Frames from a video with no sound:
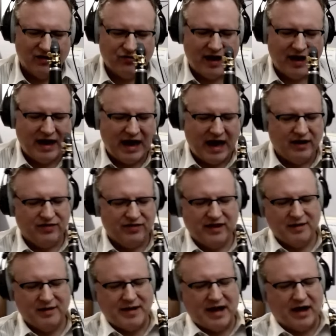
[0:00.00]
try and
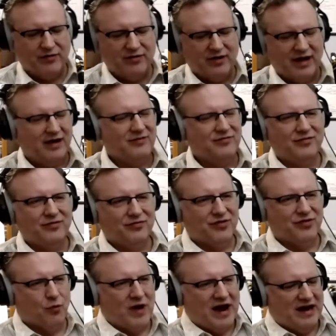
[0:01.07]
think about the
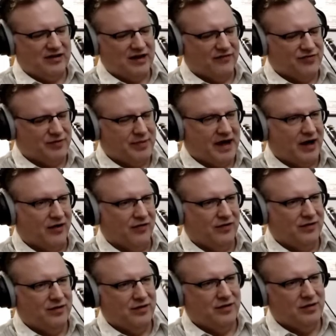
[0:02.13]
weight of the bell
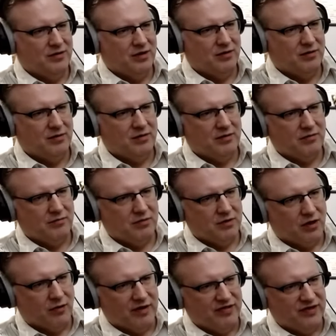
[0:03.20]

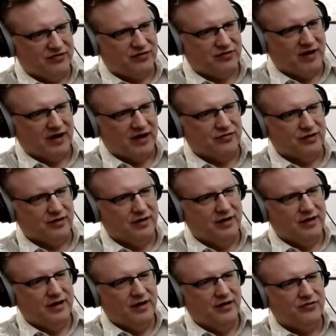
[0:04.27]
going this direction.
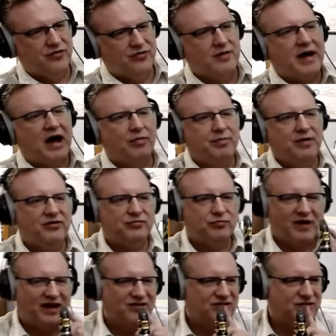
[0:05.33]
So the mouthpiece
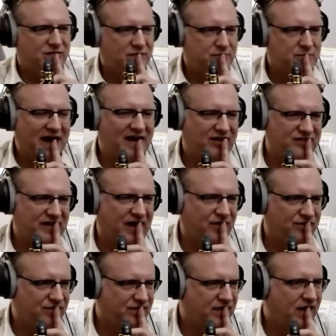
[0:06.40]
rests by
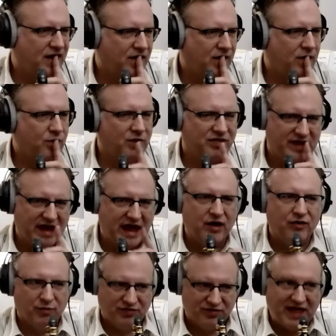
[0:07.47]
itself with the
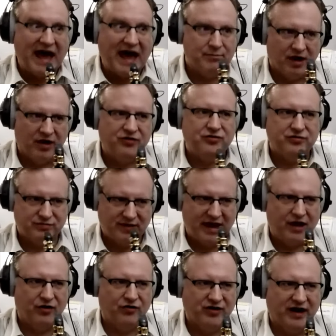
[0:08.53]
with that much
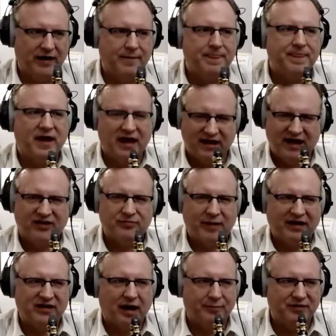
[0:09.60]
energy against my
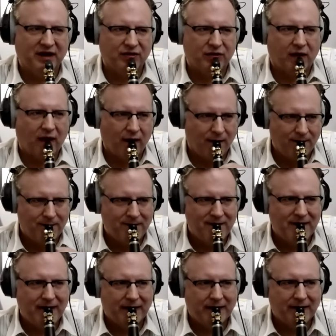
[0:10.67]
top teeth.
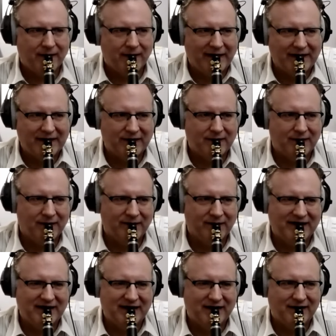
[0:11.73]
So I can just hold it
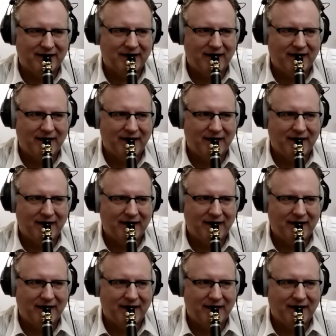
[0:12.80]
like this,